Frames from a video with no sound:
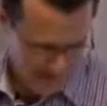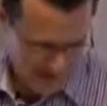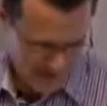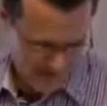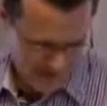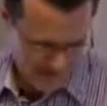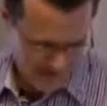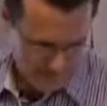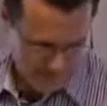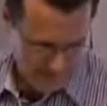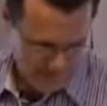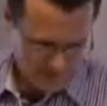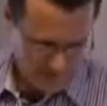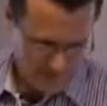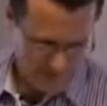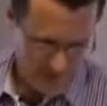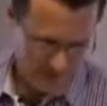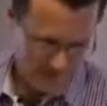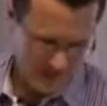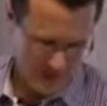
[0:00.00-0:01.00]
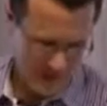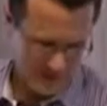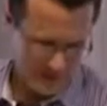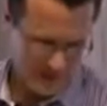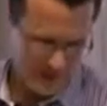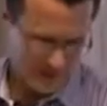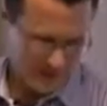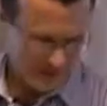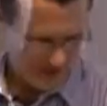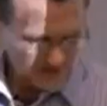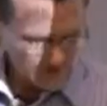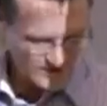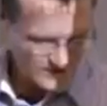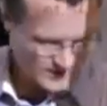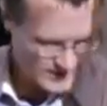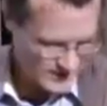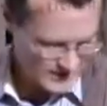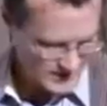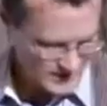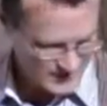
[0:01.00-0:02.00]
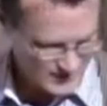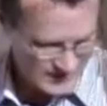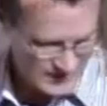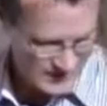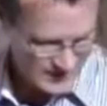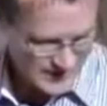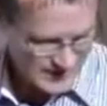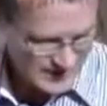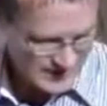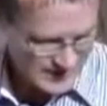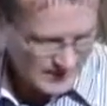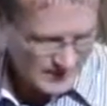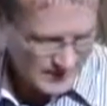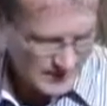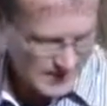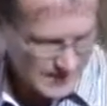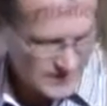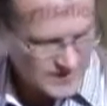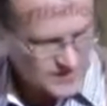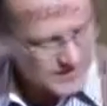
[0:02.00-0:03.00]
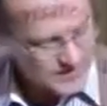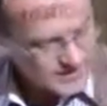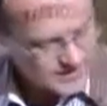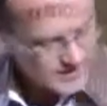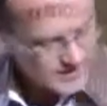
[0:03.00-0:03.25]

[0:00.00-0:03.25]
If you look on page 46, they say